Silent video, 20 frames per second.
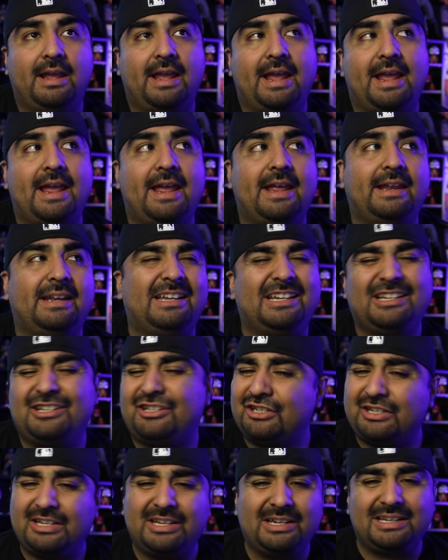and
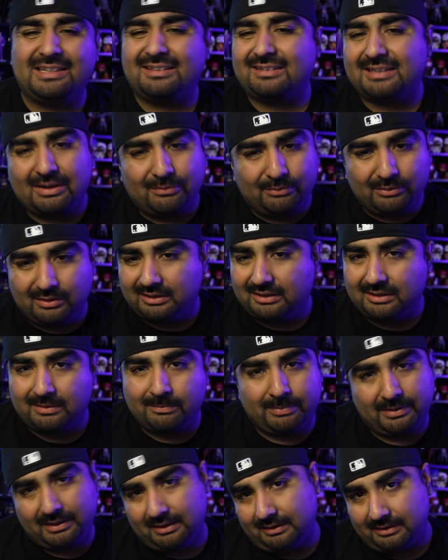it's not really a
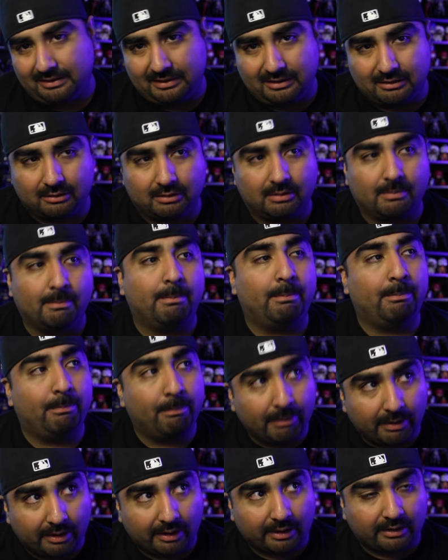big deal,
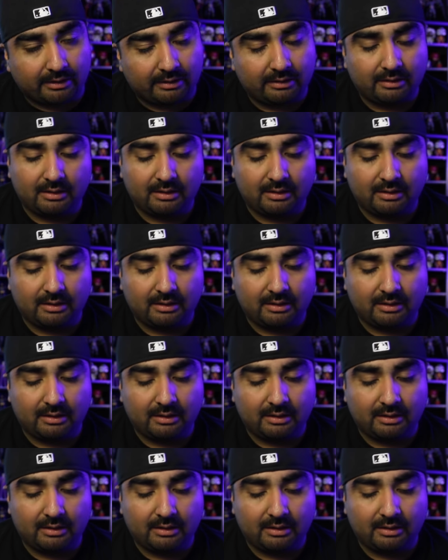but